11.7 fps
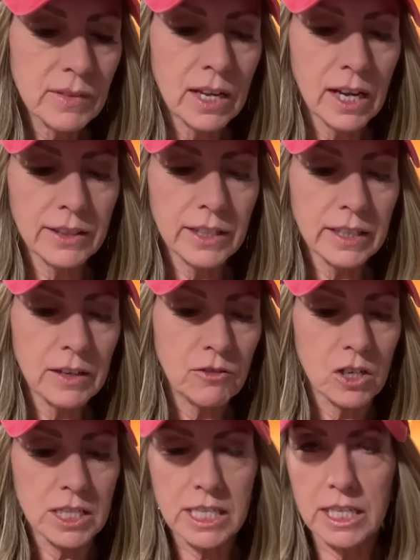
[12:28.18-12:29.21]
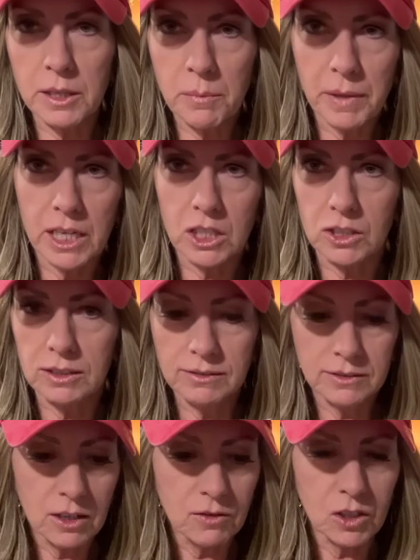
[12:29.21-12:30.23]
And then they frost it in the
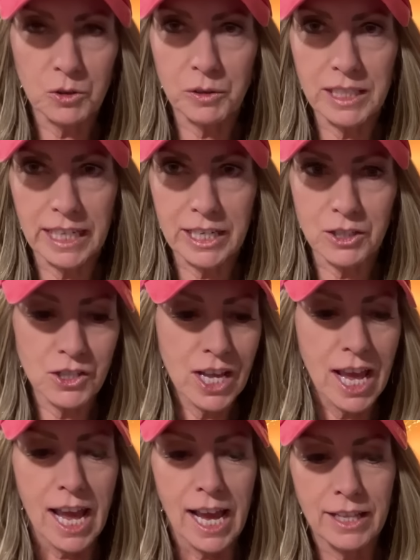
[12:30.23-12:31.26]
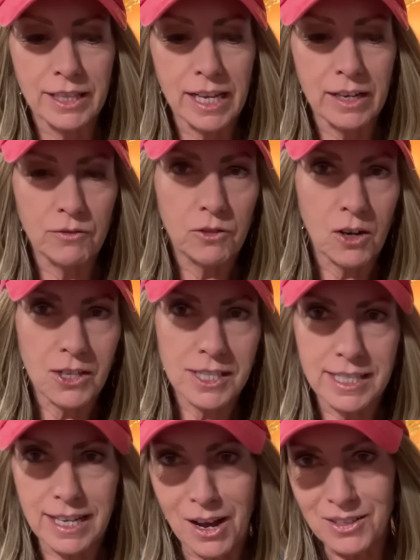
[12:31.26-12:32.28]
middle of all 3 layers, and then frost
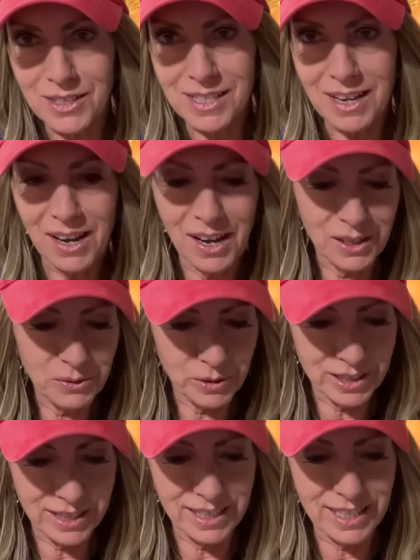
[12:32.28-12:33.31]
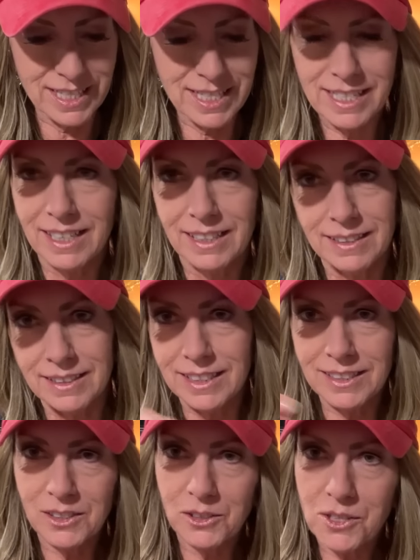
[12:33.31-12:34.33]
the outside with this, and
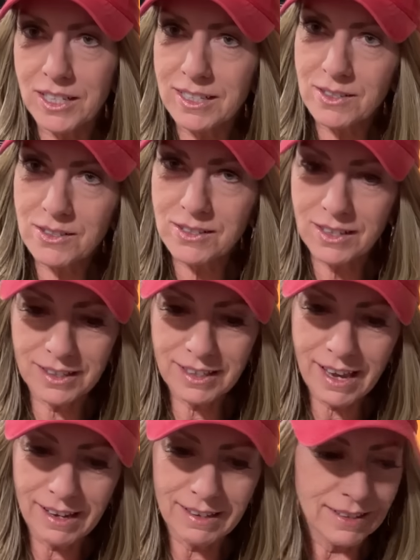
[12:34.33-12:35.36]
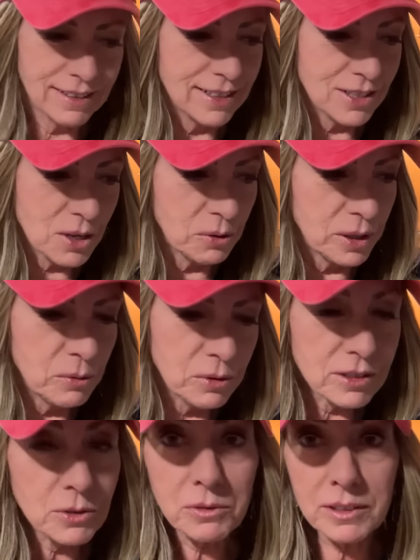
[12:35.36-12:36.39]
then use it as a cake. So it
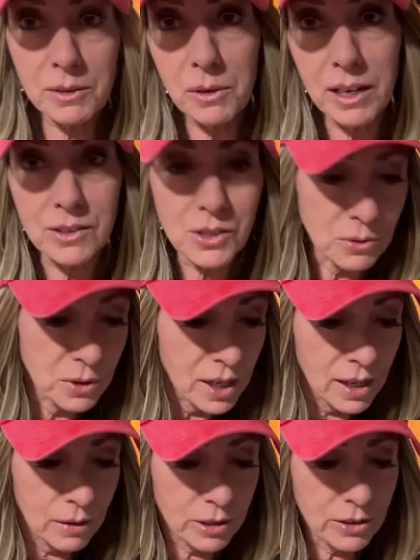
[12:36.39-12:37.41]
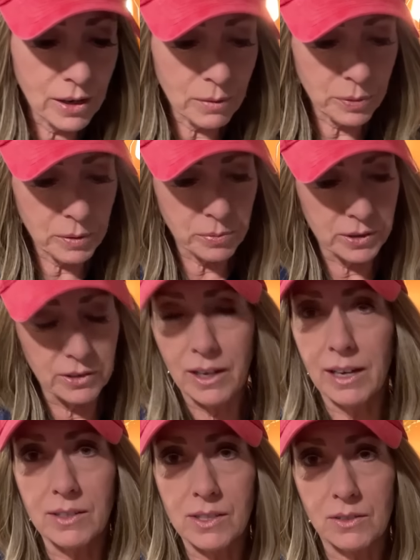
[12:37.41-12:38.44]
works really well. So when you have people in your
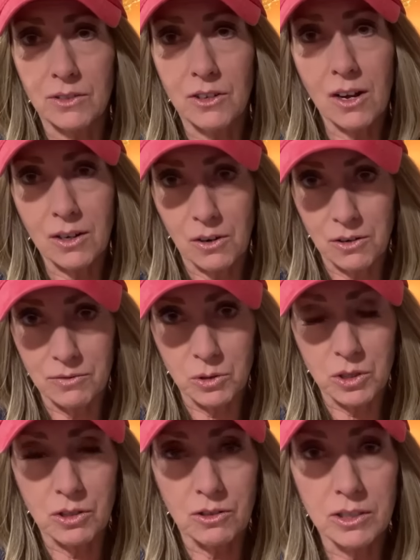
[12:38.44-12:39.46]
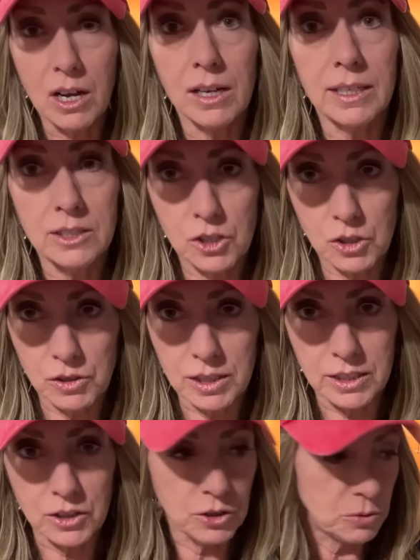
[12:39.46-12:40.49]
house that are not carnivore or not as
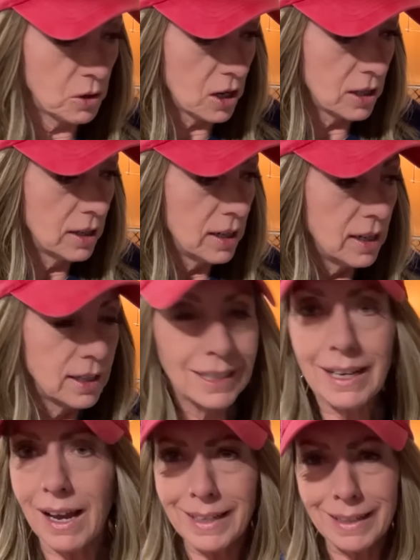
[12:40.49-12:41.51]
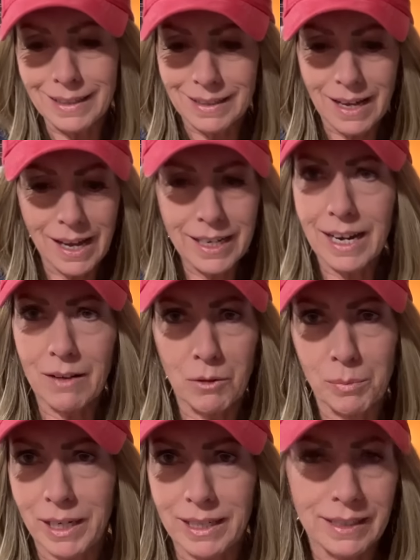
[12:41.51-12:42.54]
strict as you are, like I can have a
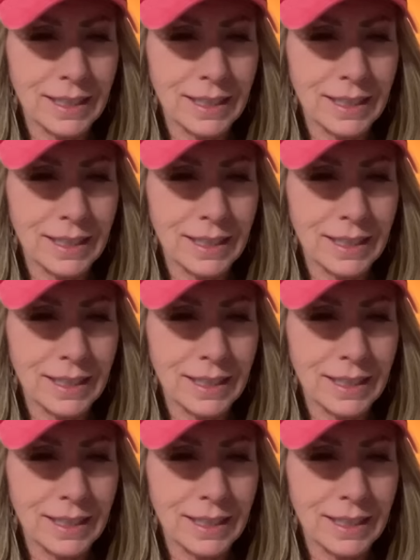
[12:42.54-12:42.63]
bite.